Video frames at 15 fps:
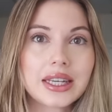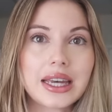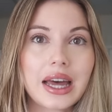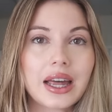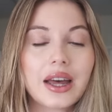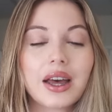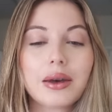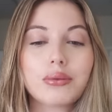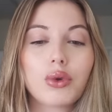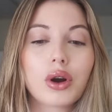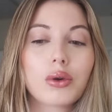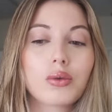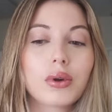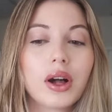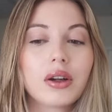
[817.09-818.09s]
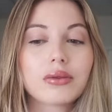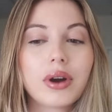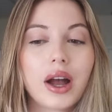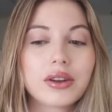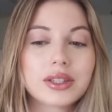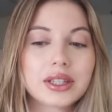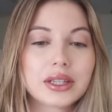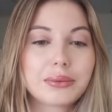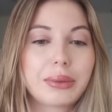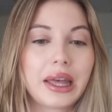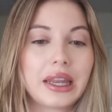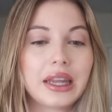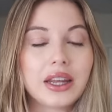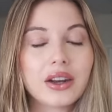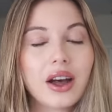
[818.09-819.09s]
get a more well-rounded
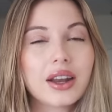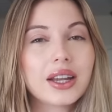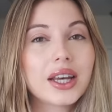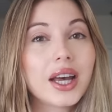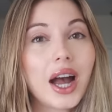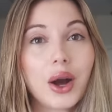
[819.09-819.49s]
opinion on it